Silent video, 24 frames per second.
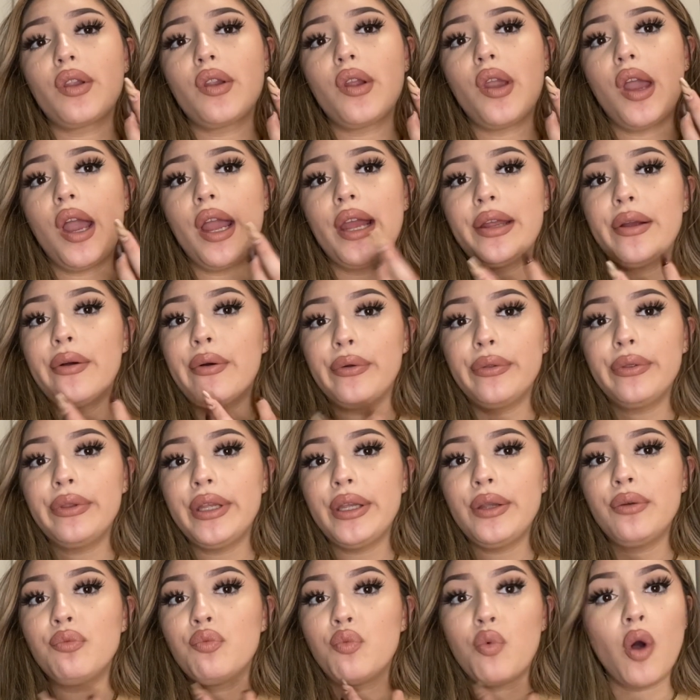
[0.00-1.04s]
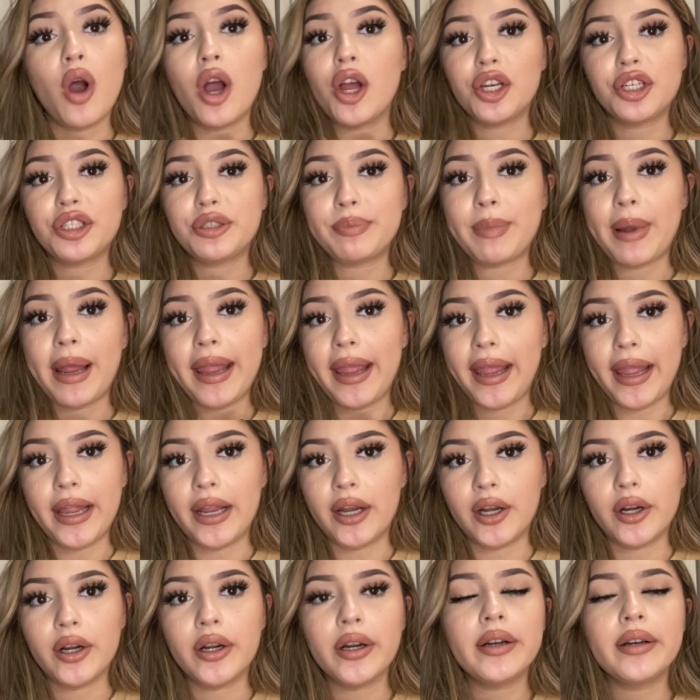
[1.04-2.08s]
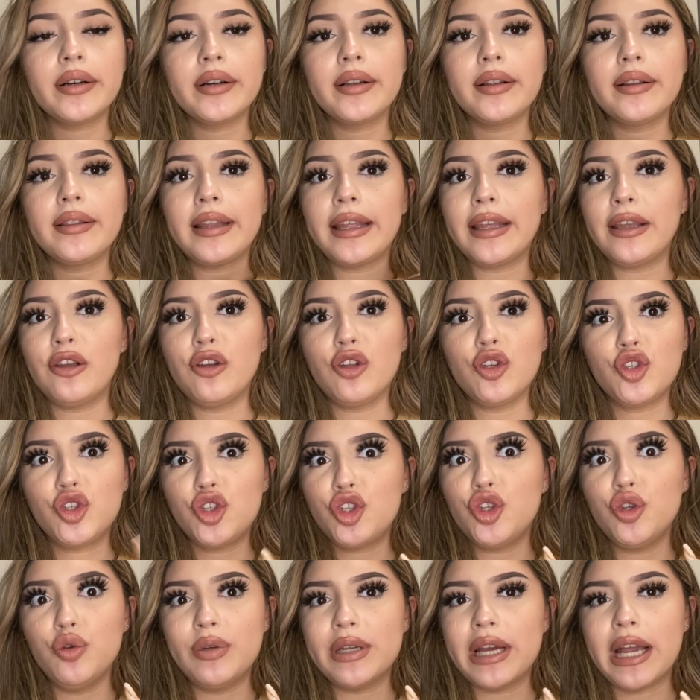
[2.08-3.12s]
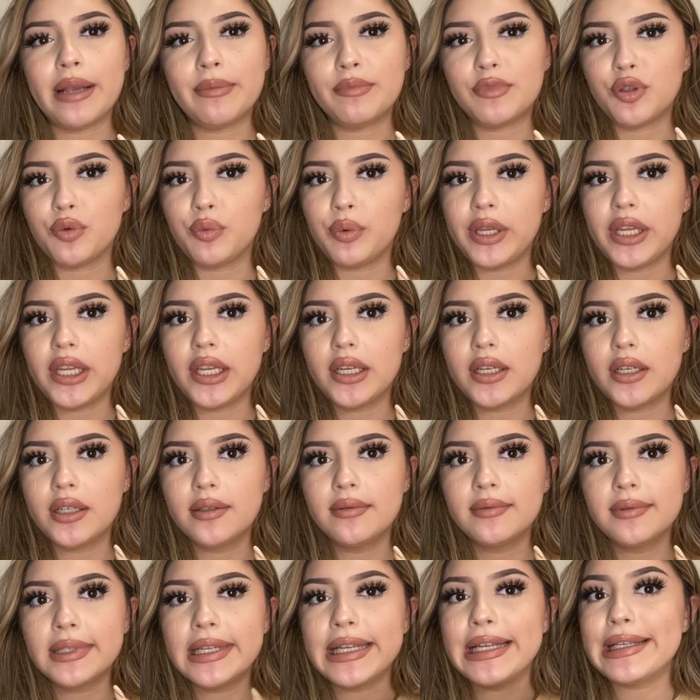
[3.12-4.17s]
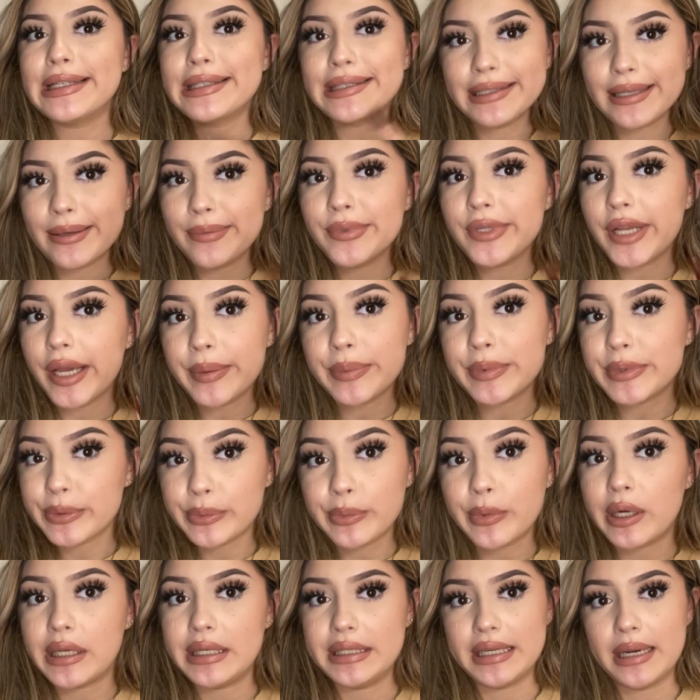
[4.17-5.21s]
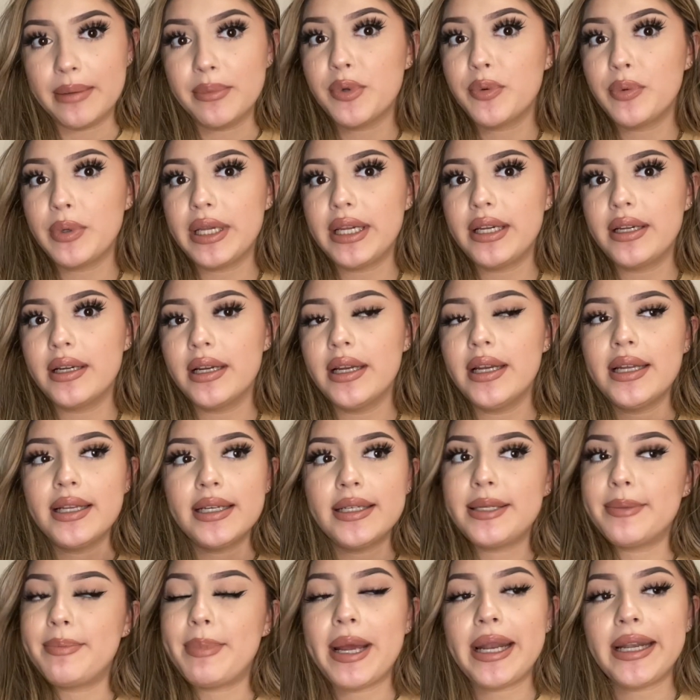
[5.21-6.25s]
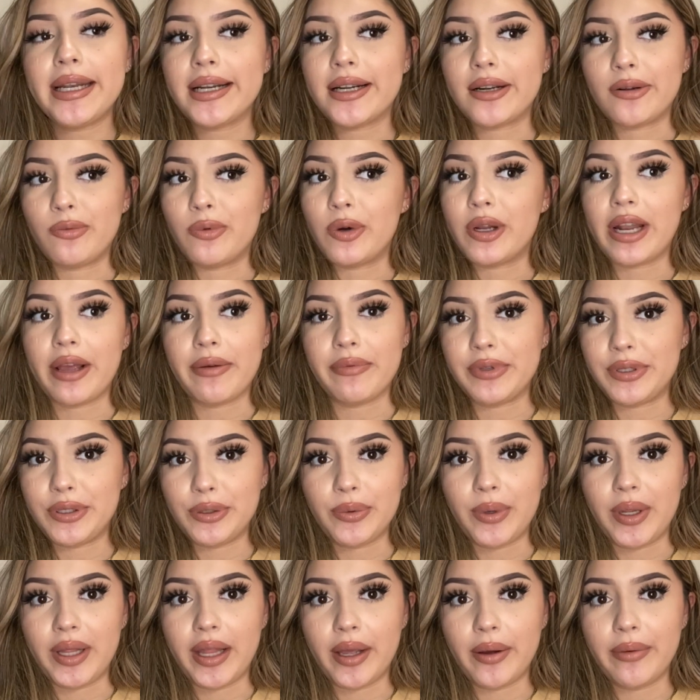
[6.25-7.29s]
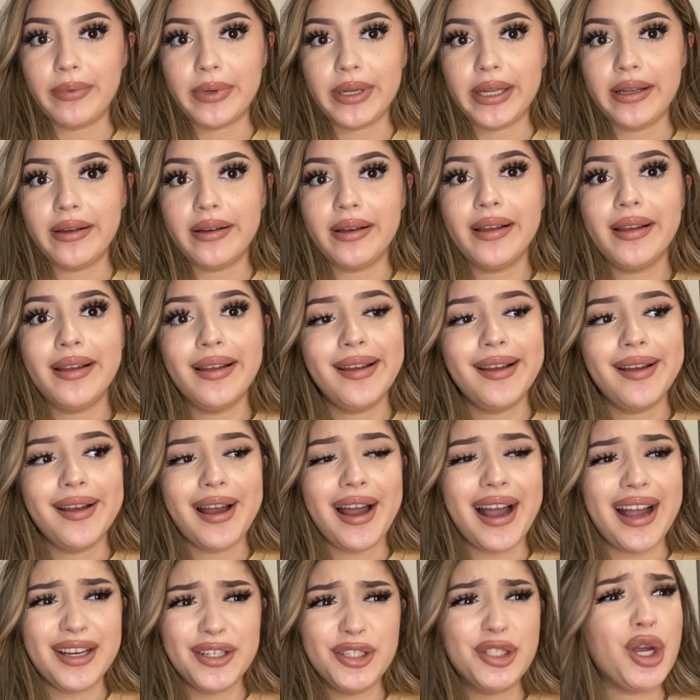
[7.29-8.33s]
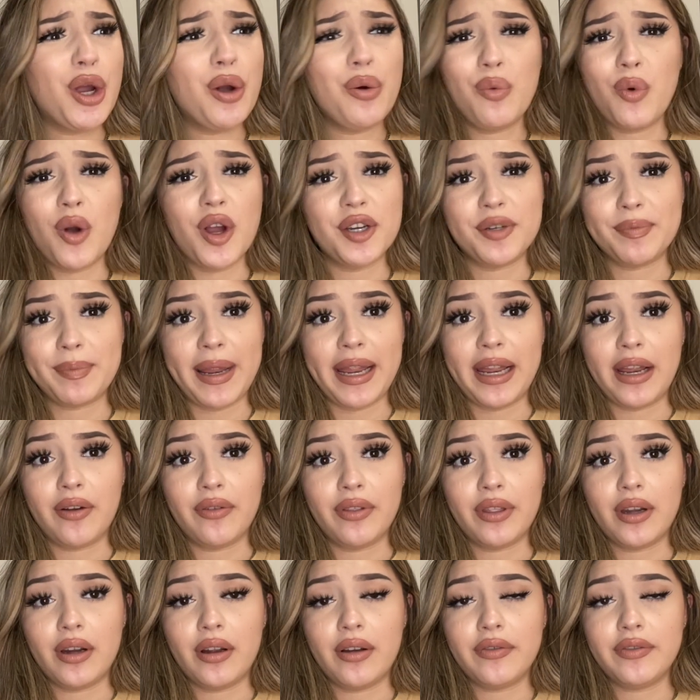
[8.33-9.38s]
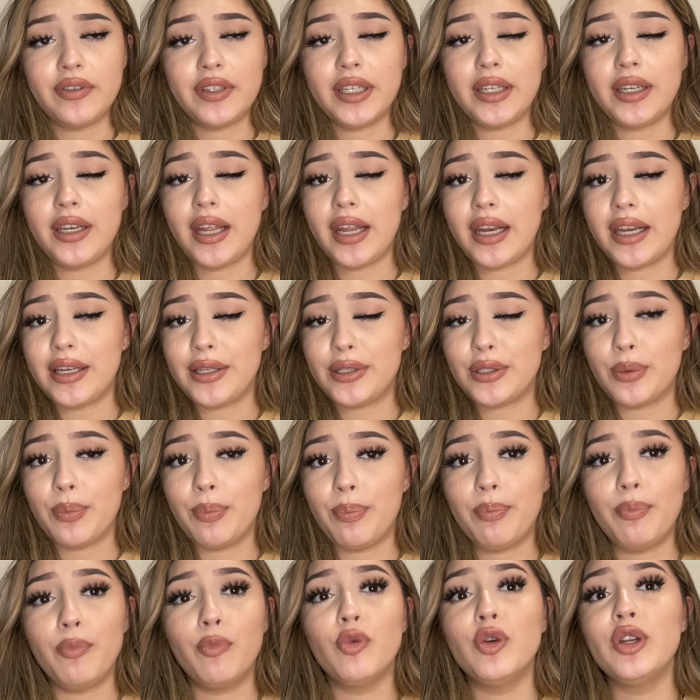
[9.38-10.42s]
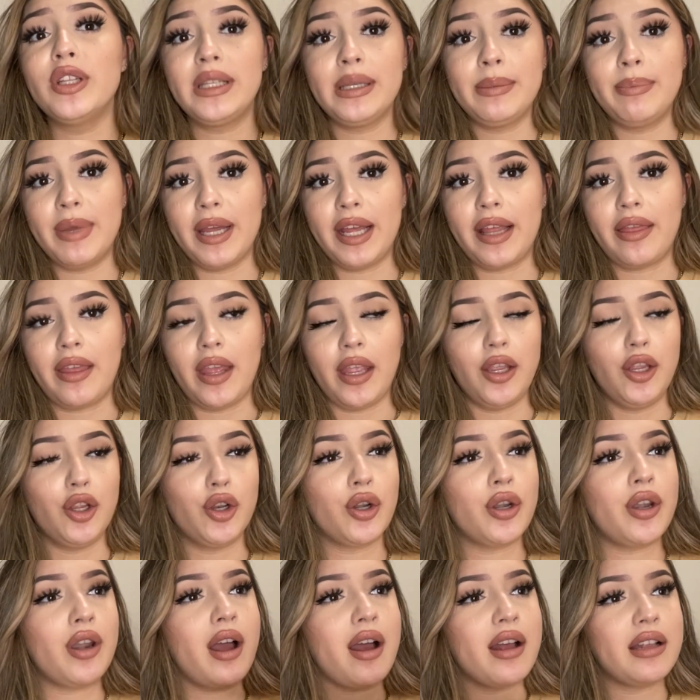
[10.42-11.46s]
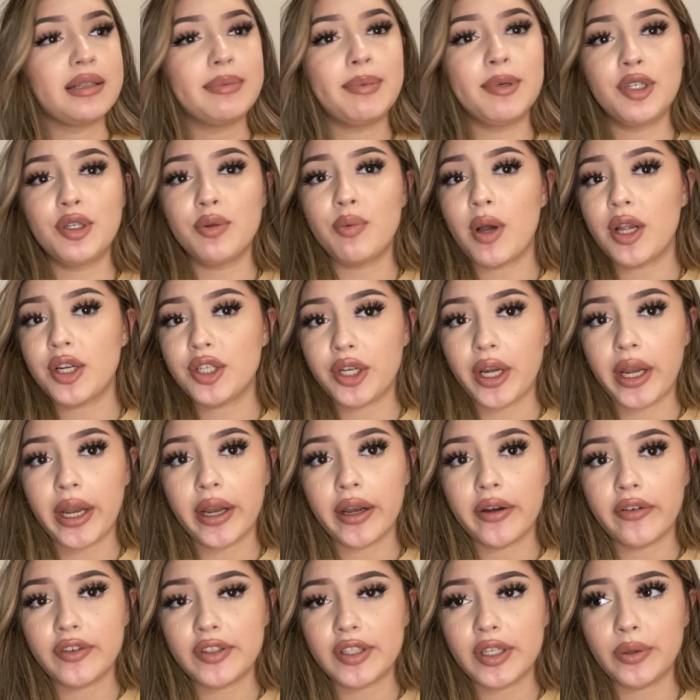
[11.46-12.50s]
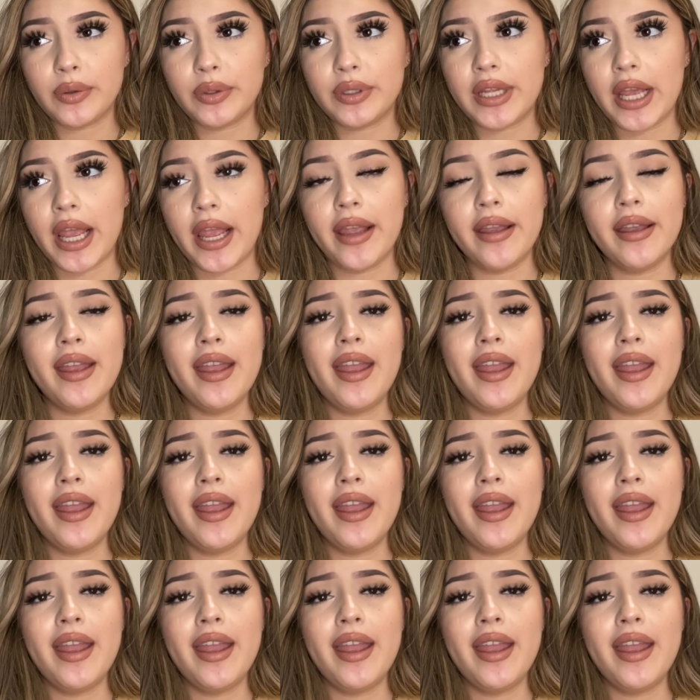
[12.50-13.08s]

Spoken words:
I only wash my hair like 2 times a week. Sometimes 1 time a week, depending on what I was doing that week. I don't wash my hair that often, and it's a really big thing. You're not supposed to wash your hair every single day.